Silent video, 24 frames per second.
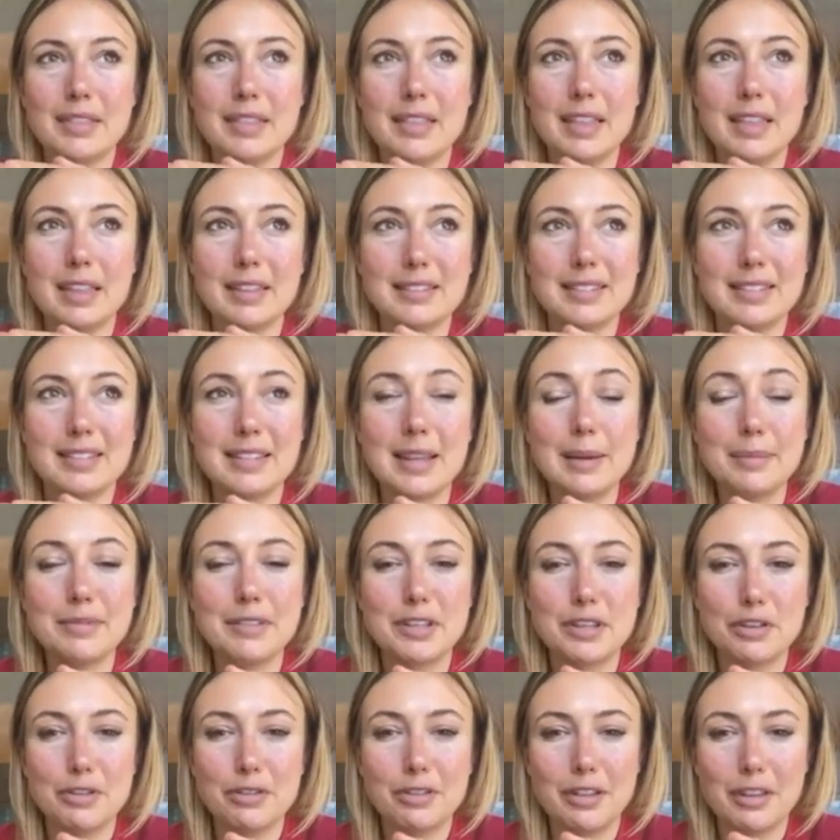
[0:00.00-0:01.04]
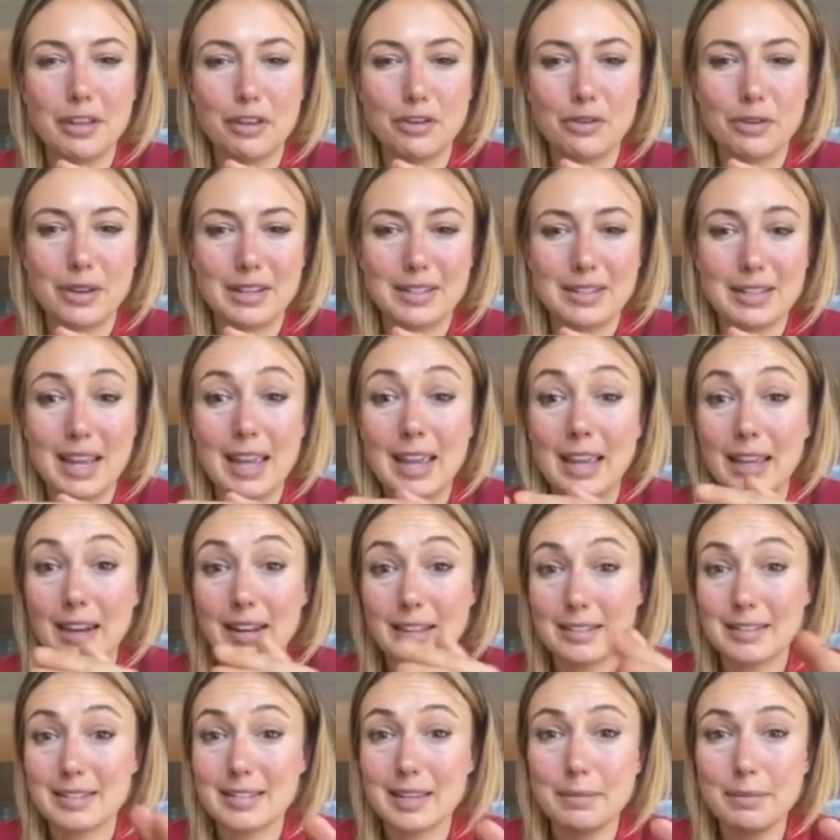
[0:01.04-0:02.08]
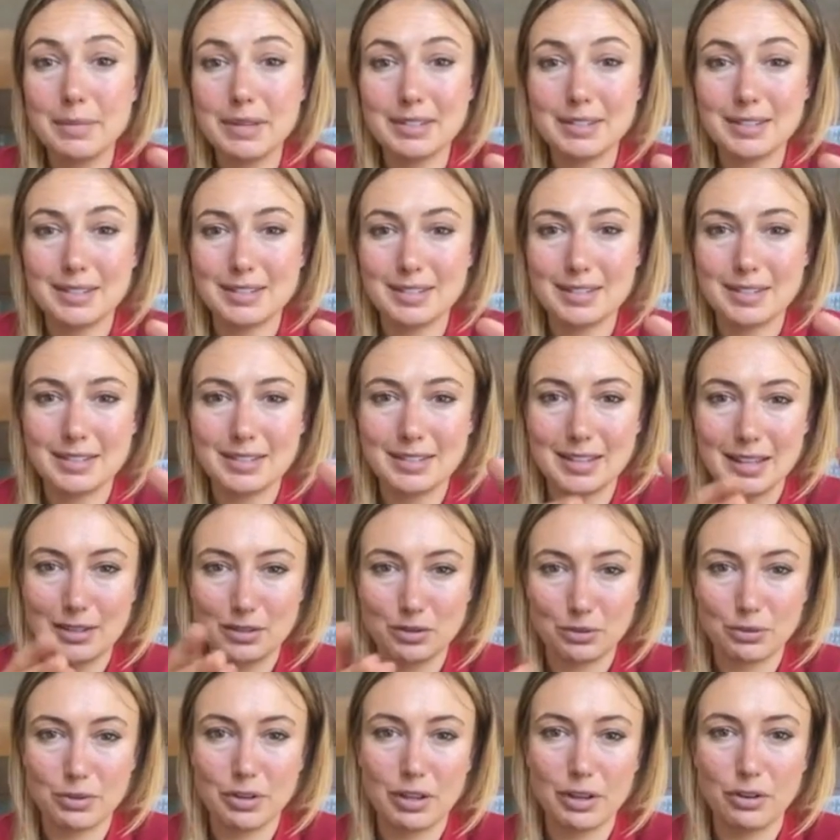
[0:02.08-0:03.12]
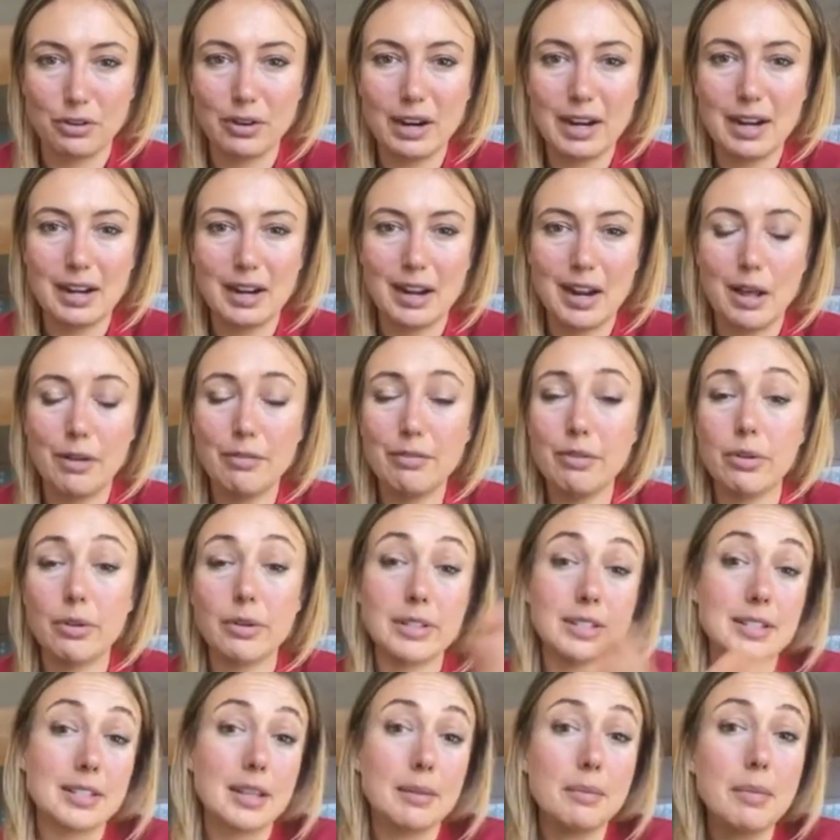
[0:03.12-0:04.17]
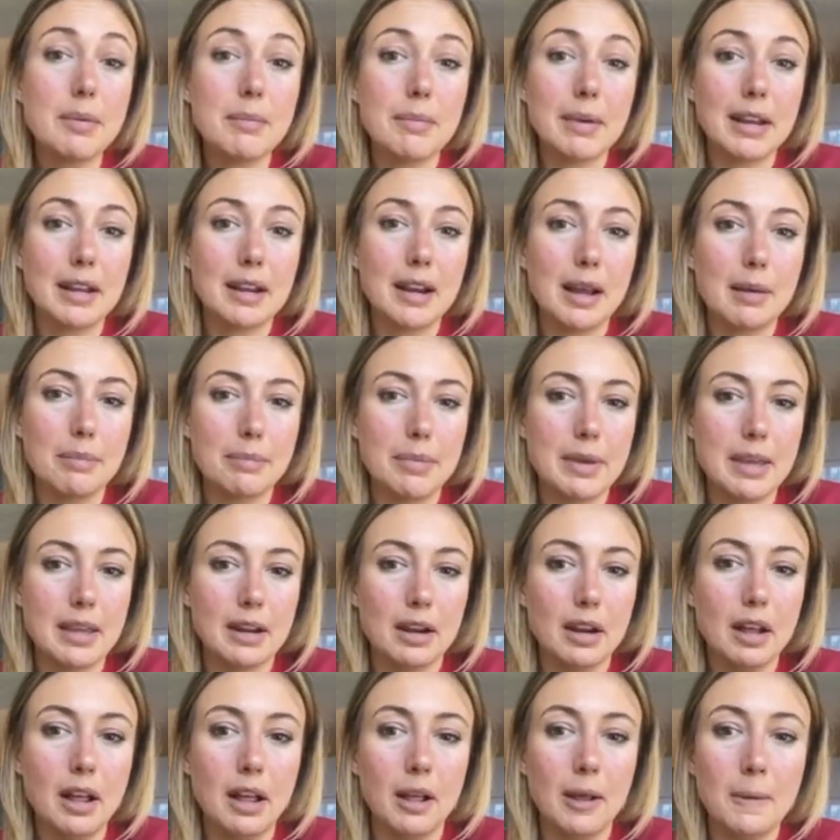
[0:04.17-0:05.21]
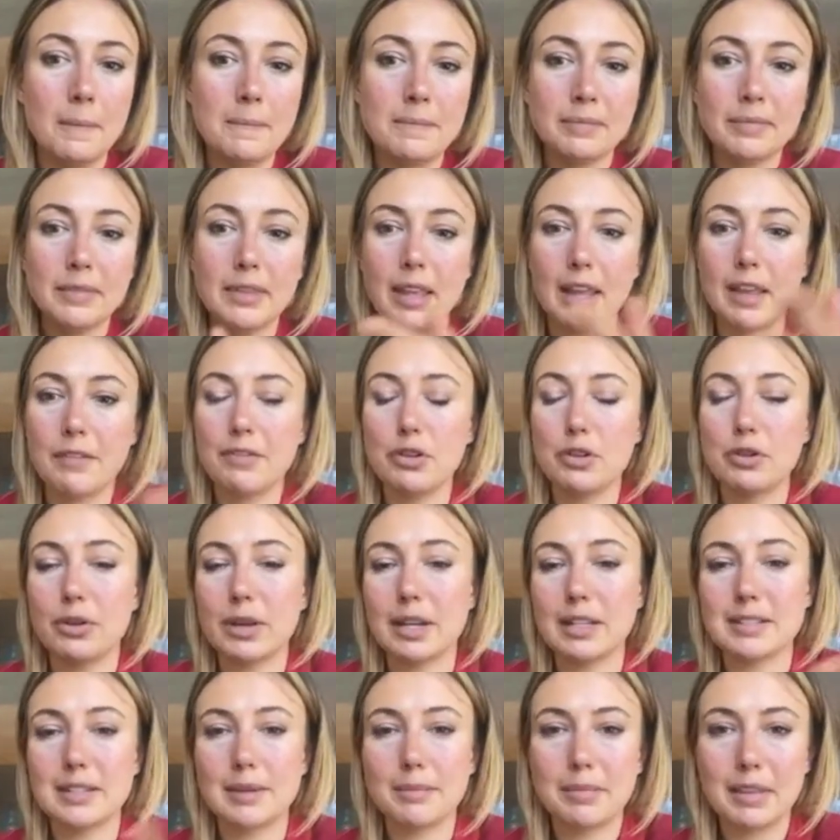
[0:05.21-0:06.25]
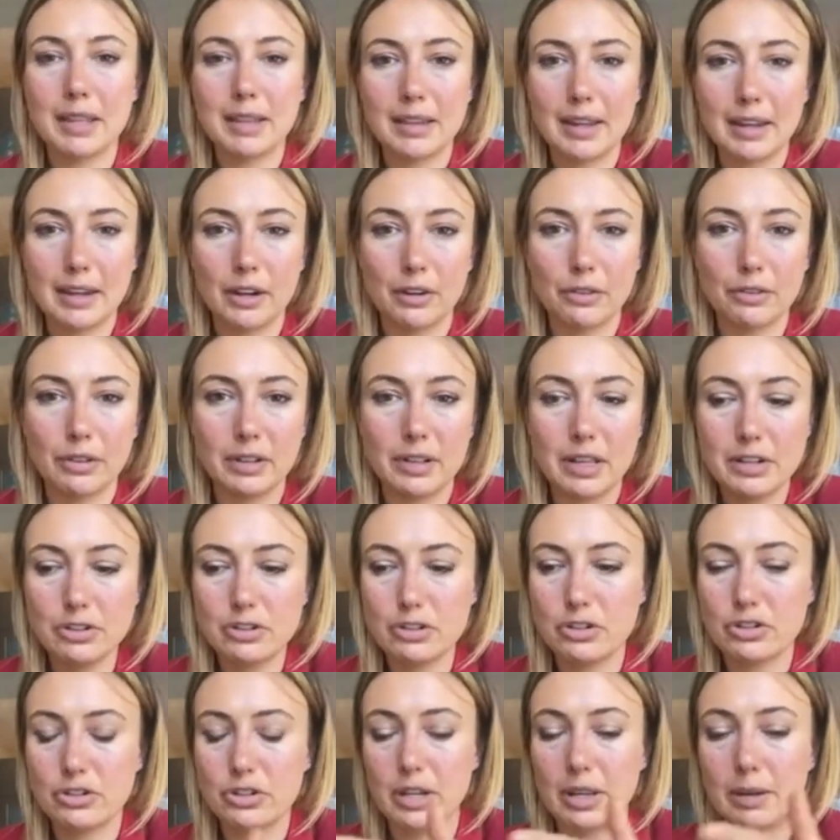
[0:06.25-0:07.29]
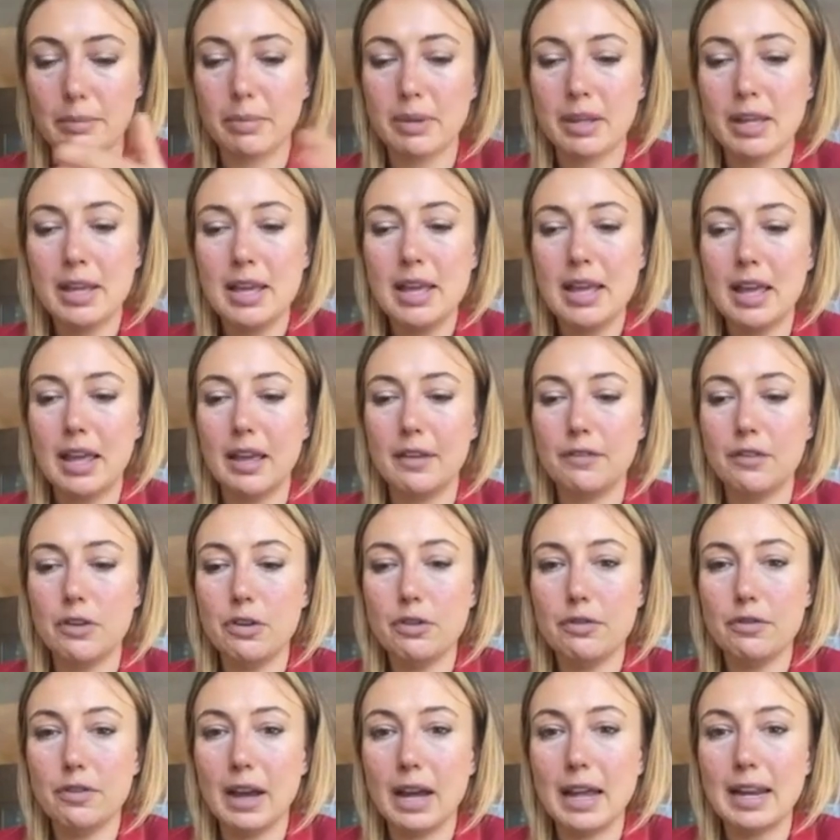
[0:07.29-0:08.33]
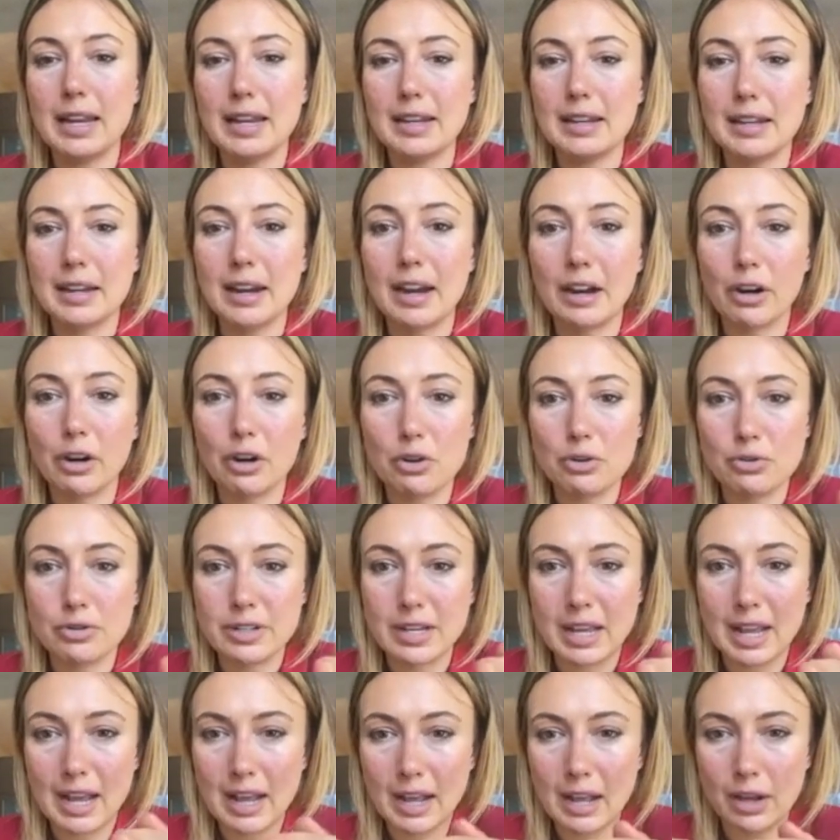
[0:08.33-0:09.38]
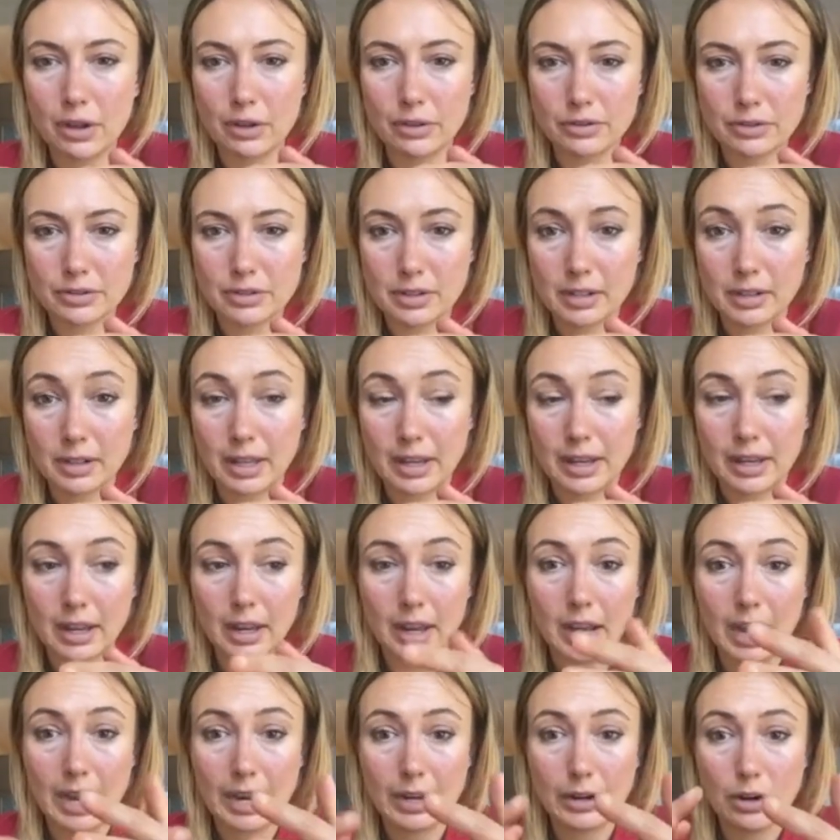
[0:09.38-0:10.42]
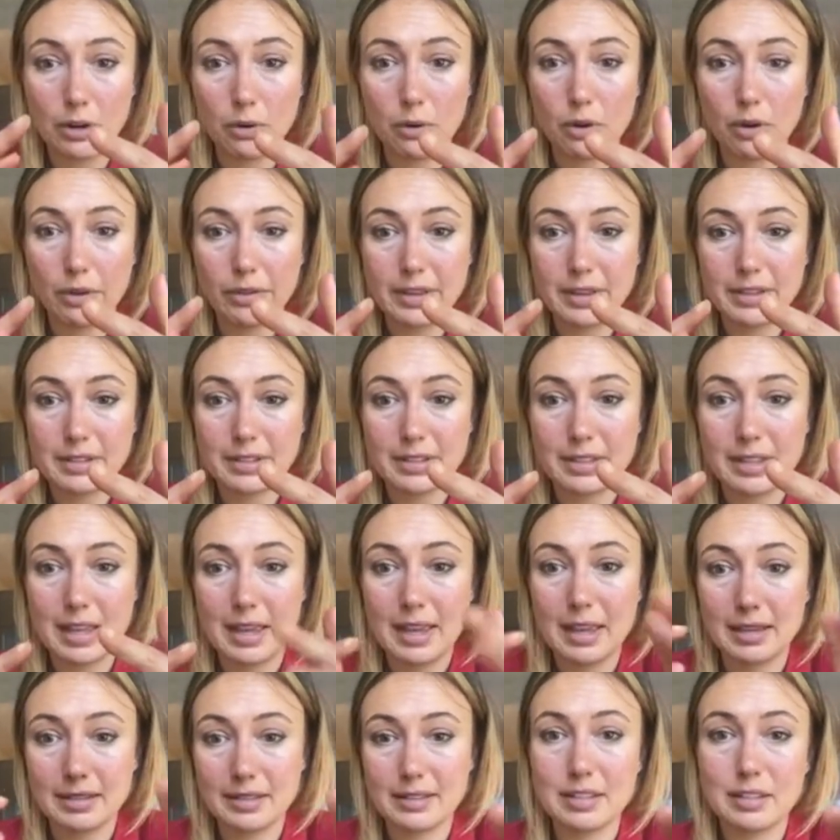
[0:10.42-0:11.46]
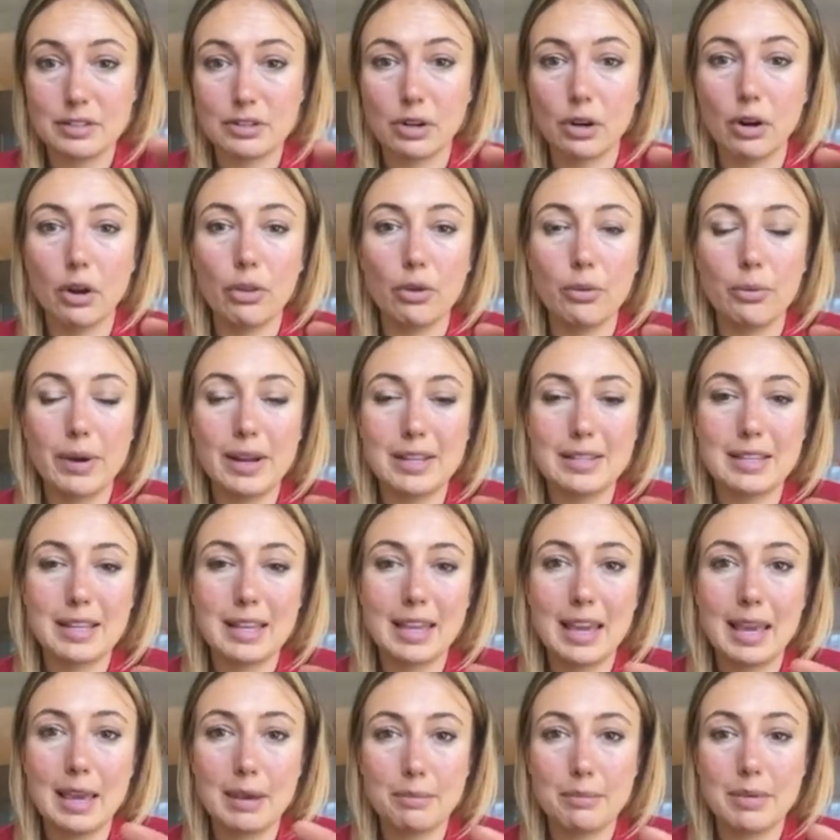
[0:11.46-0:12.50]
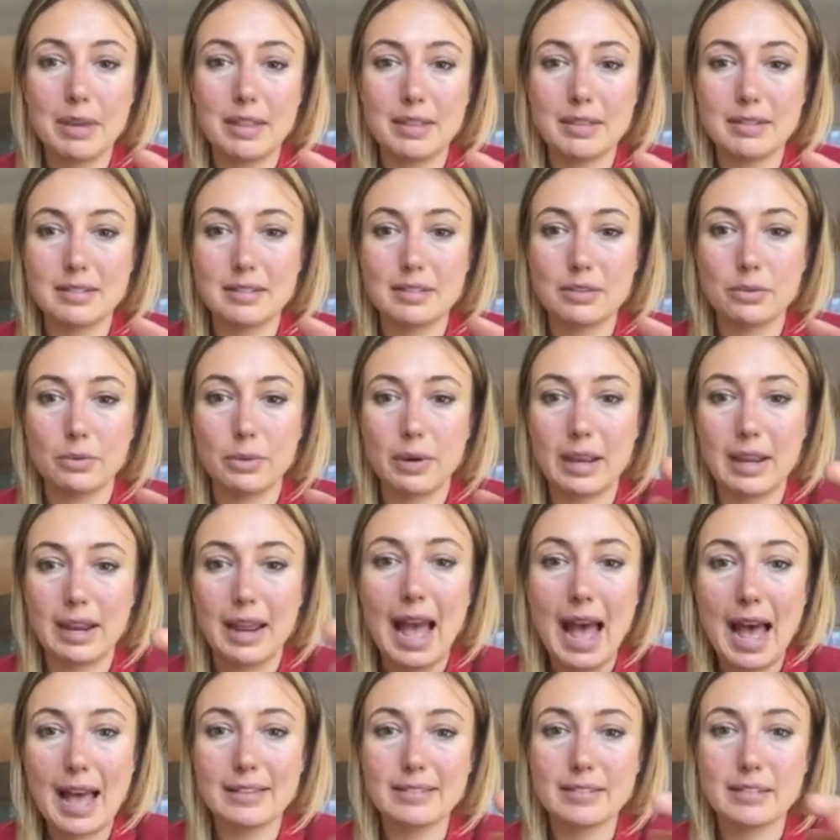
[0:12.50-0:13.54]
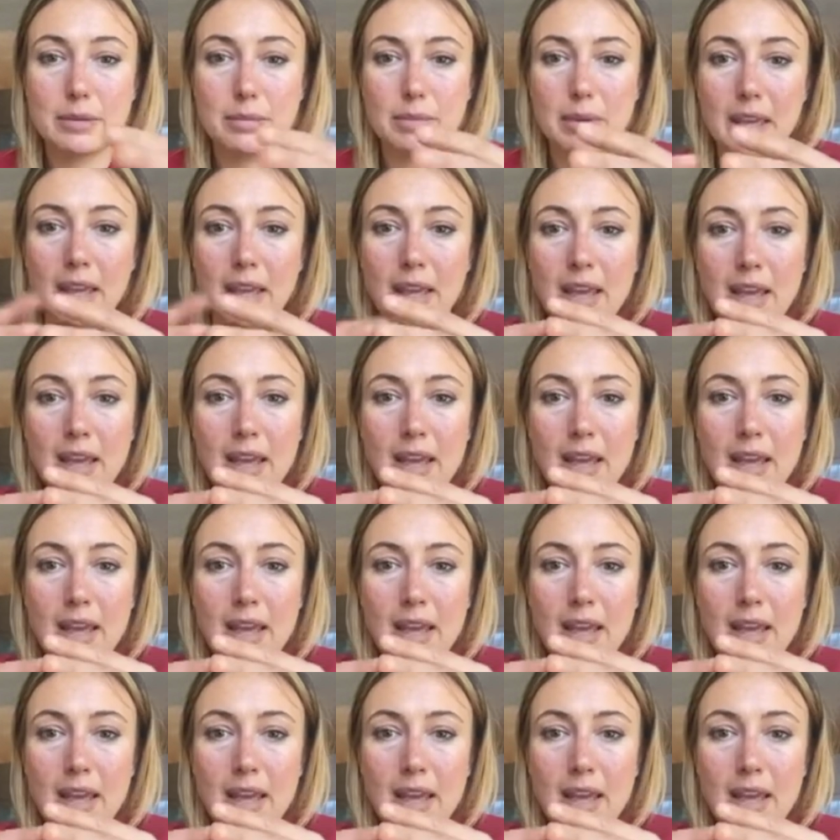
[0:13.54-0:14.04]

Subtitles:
the steps that you think you can take. And in some instances, that's really great and helpful, and some it might not be at all. If you look at something like a relationship, if you've got it narrowed down to like, I know all these things, these are all the ways it can't be, this is the way it has to be,